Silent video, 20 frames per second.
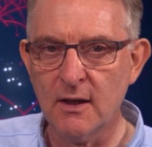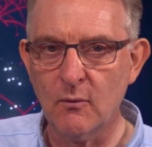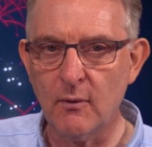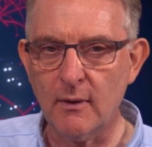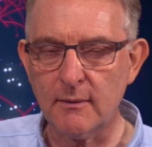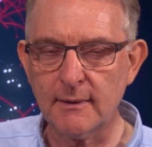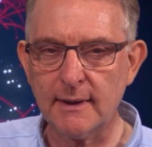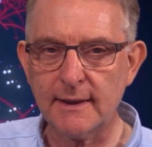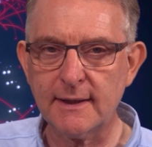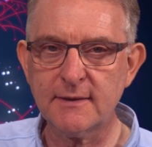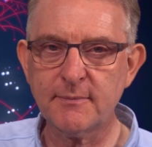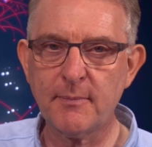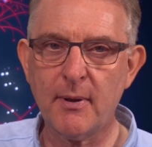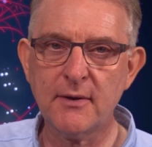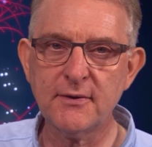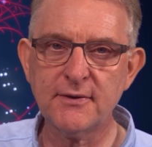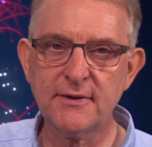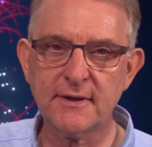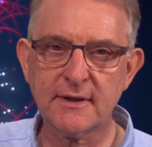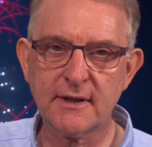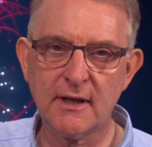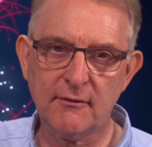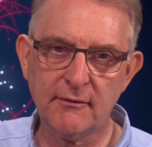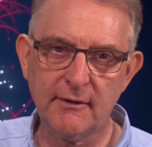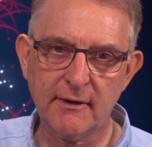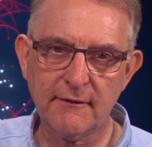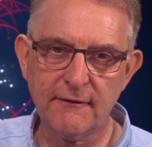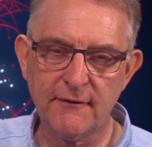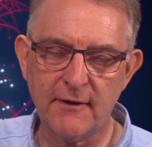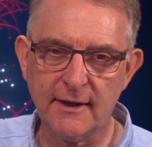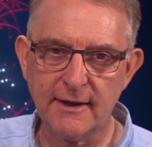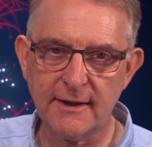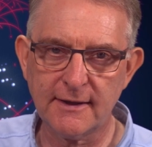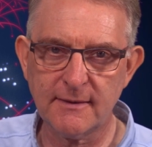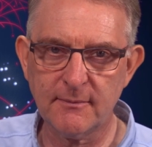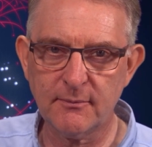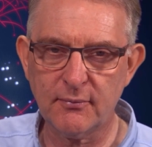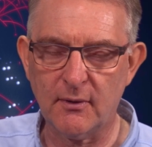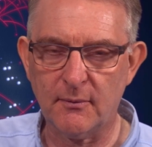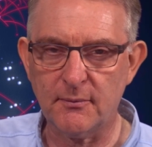Welcome to this post covering
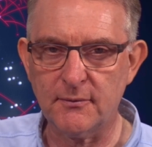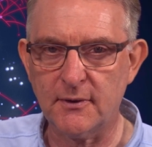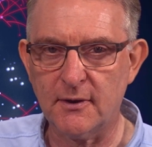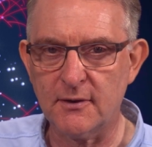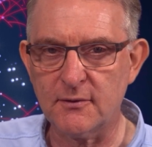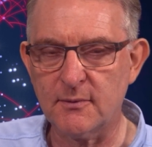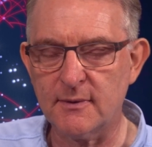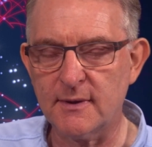finance and prop news